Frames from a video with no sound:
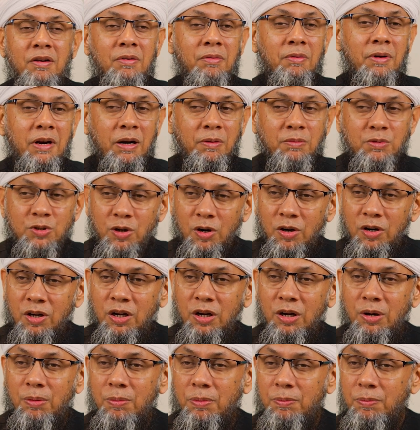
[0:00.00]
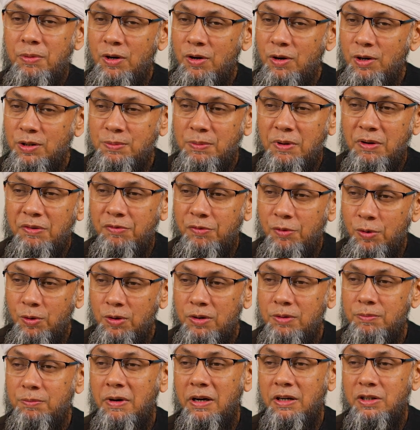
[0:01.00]
But I'm talking because
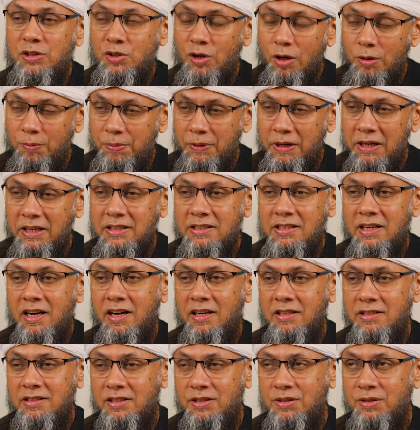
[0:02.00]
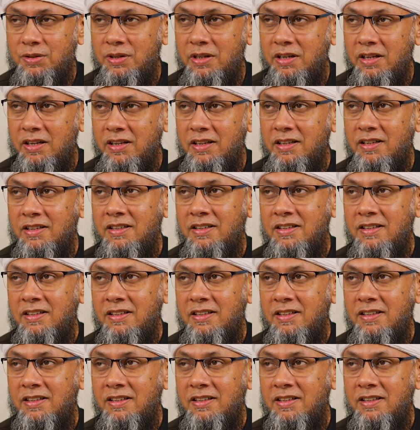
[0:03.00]
my topic is Hajj today.